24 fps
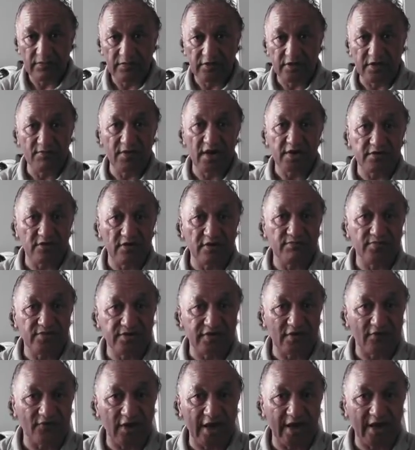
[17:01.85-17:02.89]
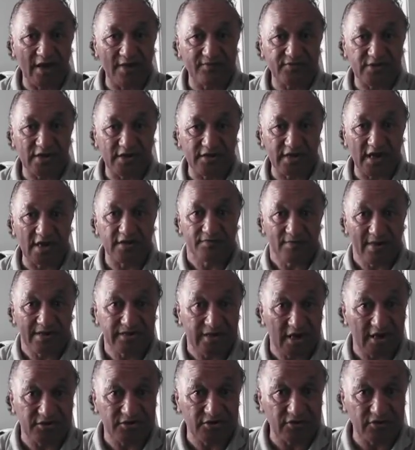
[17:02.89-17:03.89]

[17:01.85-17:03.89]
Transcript: You might go and put the flag upside down, but that's